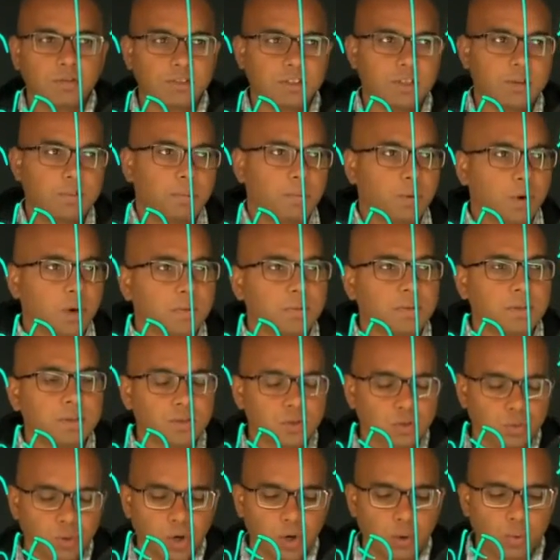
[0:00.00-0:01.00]
some
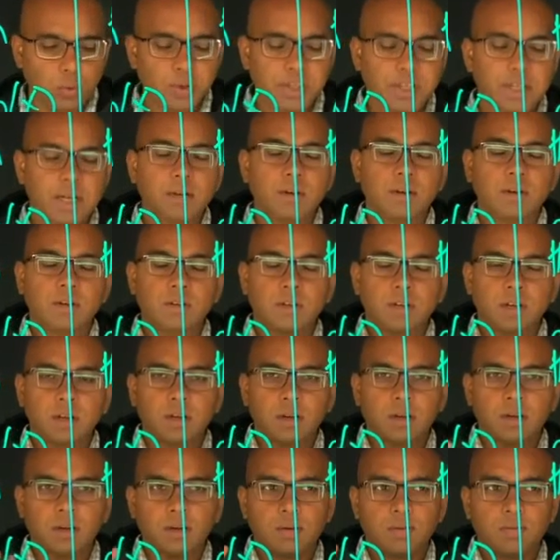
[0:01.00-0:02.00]
problems where we cannot
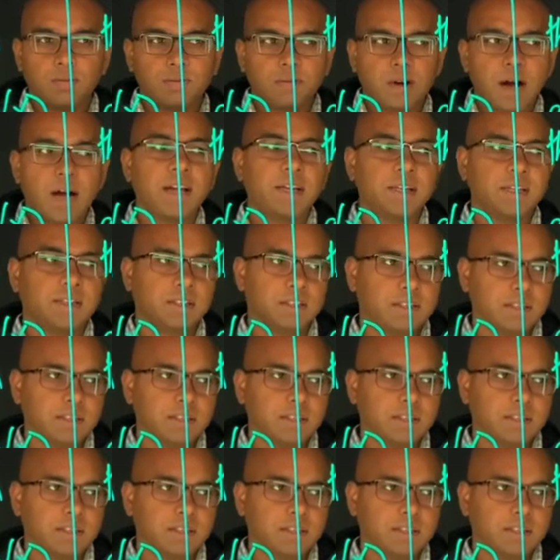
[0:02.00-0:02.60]
find